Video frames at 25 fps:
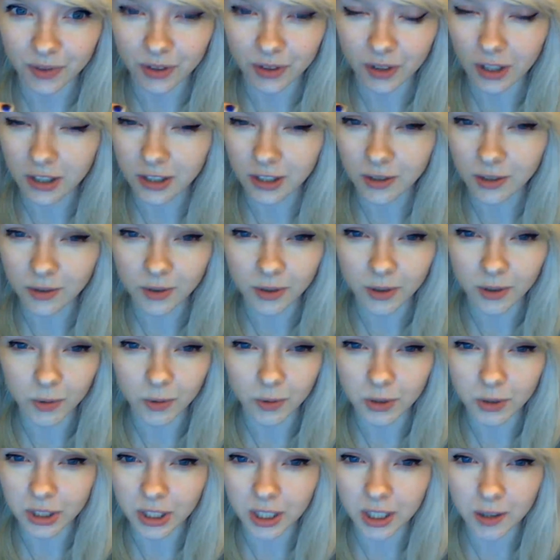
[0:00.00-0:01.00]
I don't know
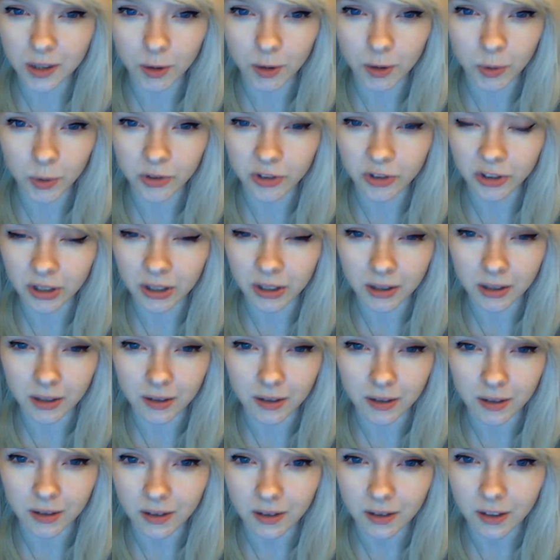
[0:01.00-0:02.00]
what year it was in,
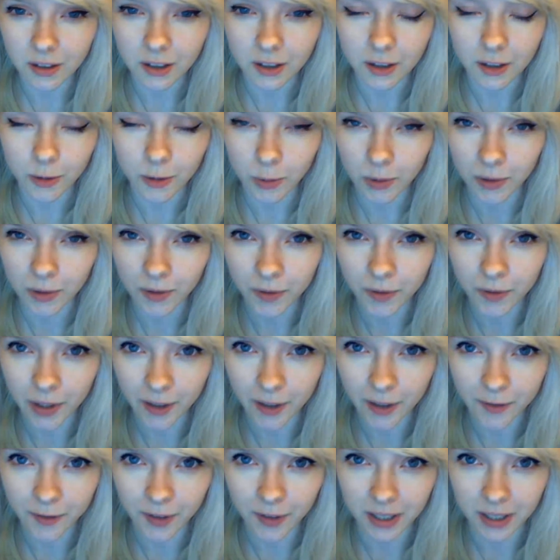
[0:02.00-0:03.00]
with
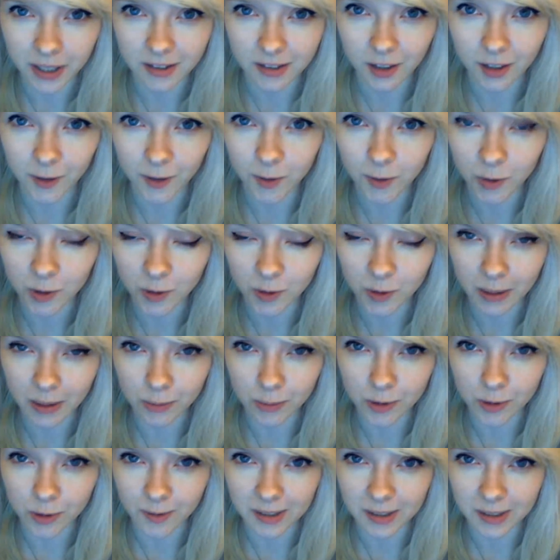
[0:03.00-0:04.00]
Flufffest that I've talked about
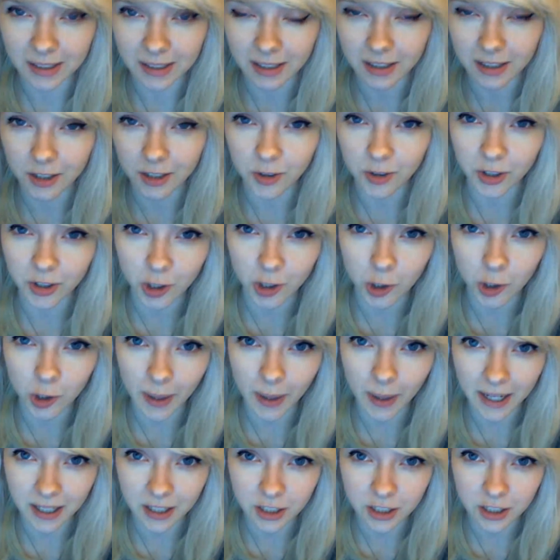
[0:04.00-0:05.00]
previously, that you can go
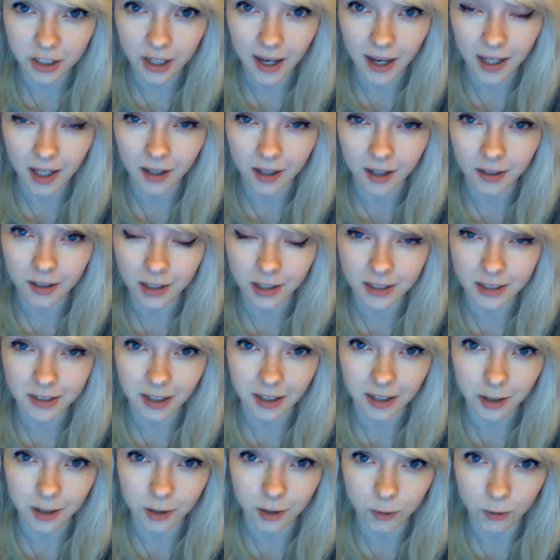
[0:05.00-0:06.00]
back and check, and I
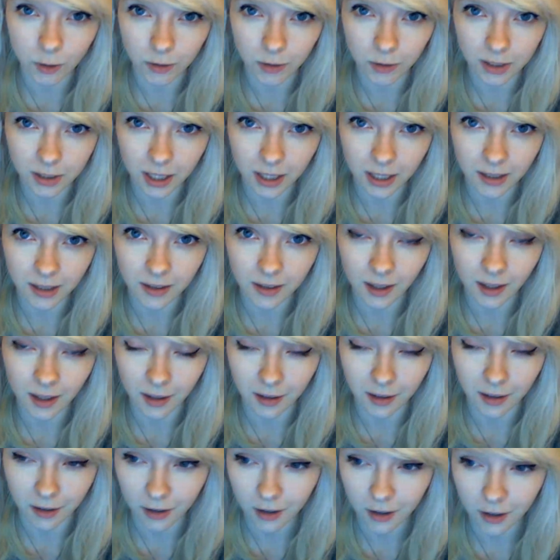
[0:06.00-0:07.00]
said the wrong date then.
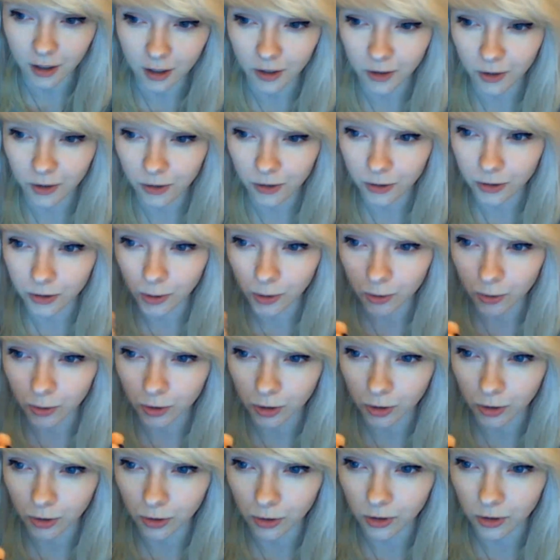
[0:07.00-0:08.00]
So
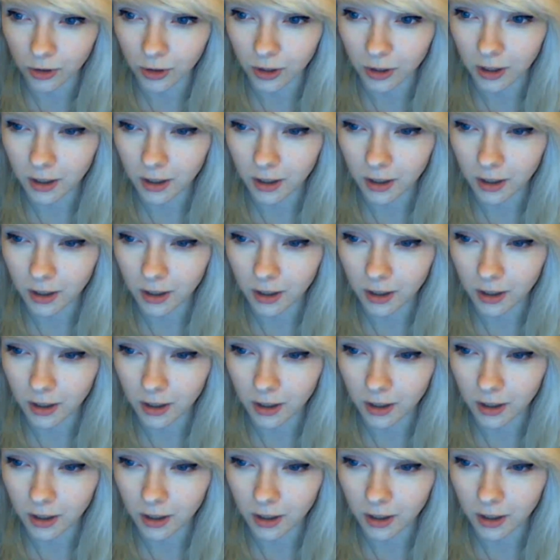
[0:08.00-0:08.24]
good.